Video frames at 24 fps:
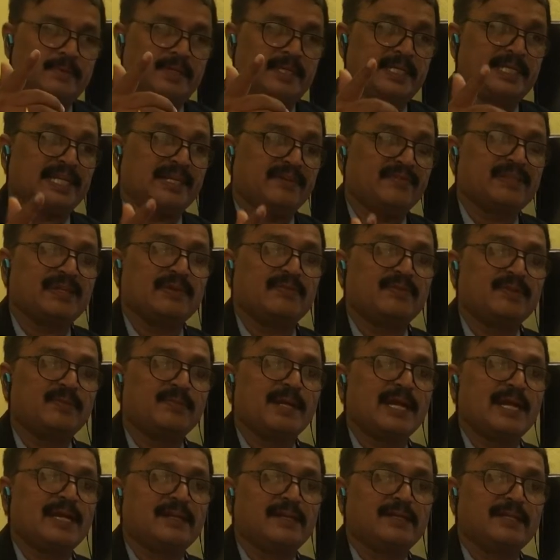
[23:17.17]
if the
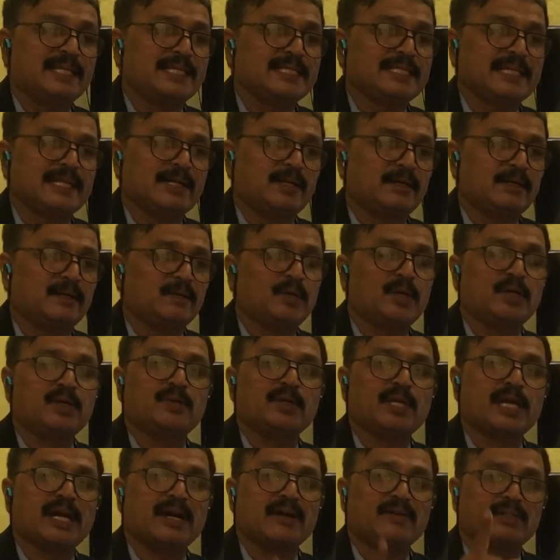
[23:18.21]
female is going to
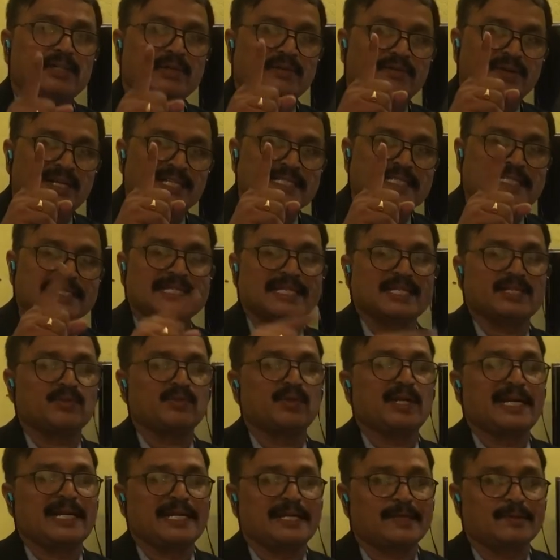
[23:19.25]
have the first sexual
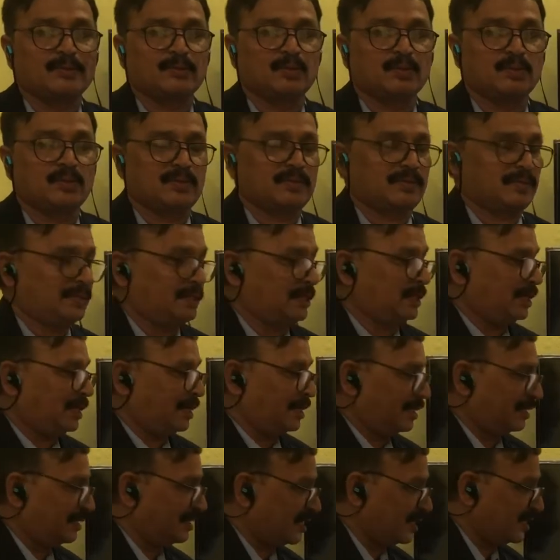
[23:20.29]
intercourse,
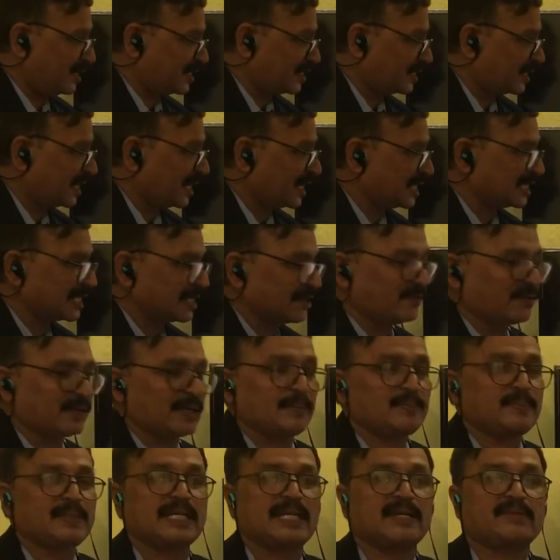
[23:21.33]
there is a chance of
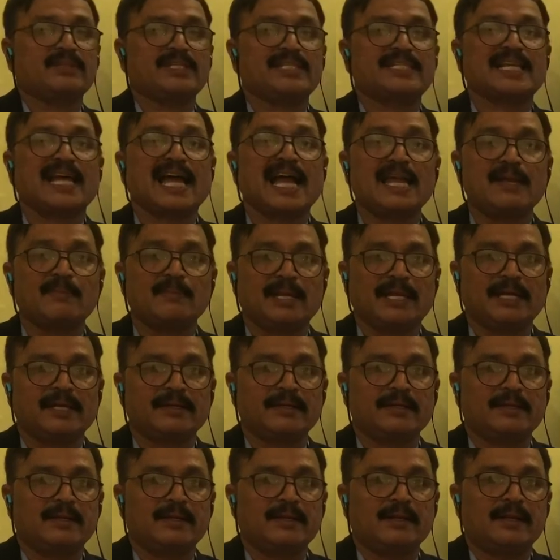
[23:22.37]
rupture of this hymen,
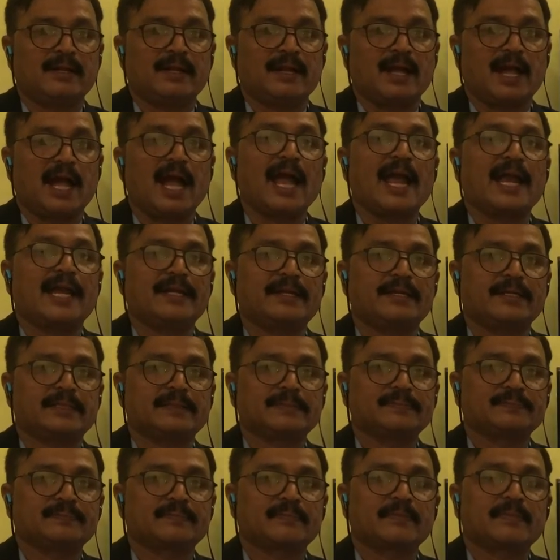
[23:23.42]
and
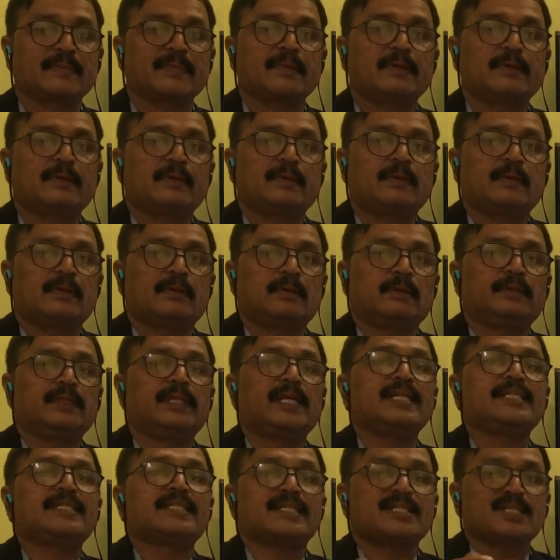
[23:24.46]
there
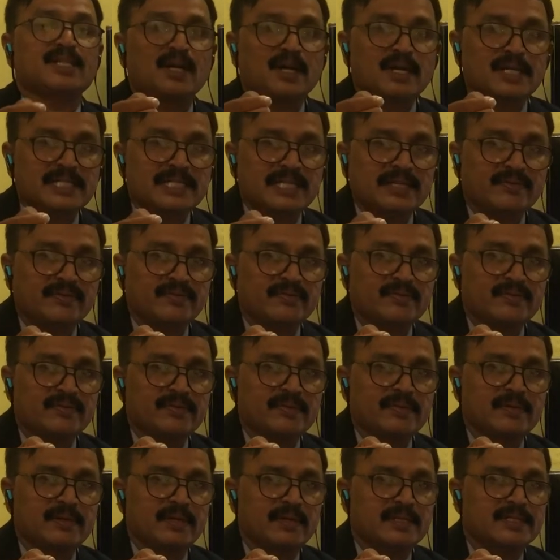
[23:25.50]
is a chance of
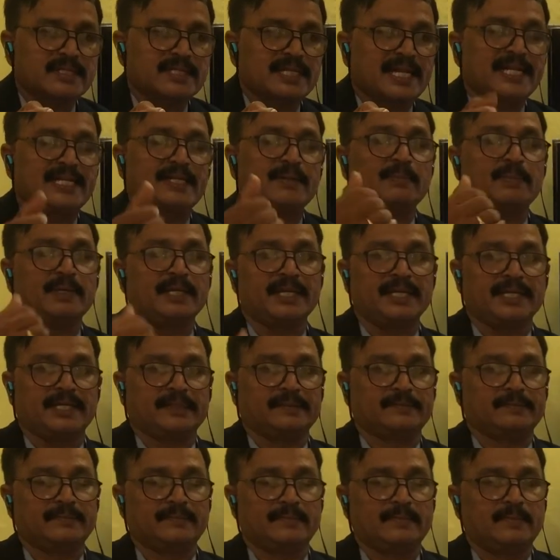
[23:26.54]
slight bleeding.
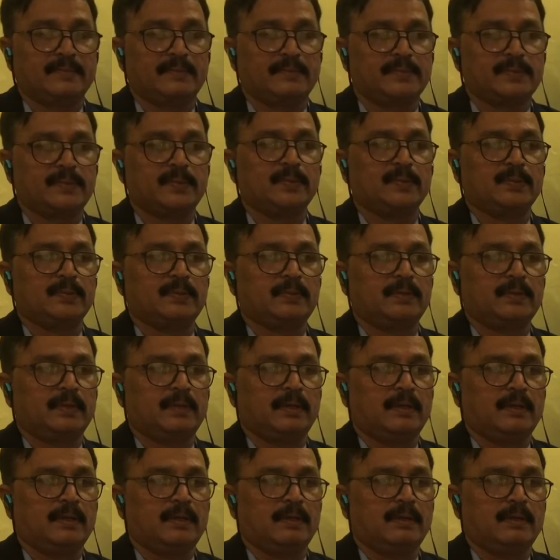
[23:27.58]
So
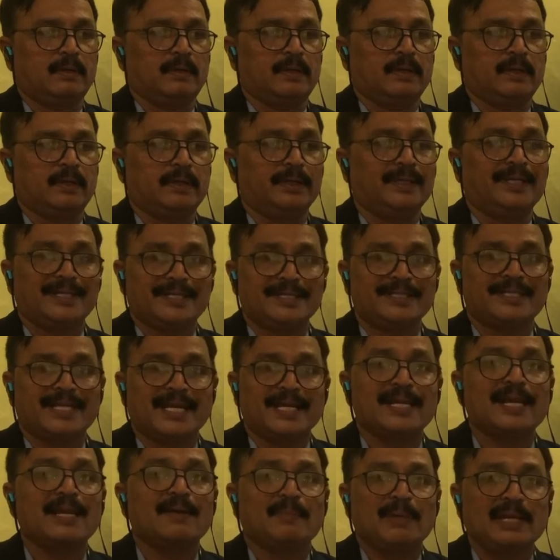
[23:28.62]
it is
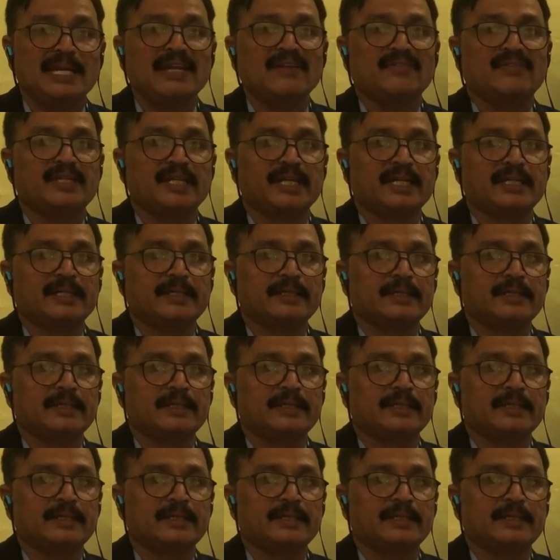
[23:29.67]
general belief that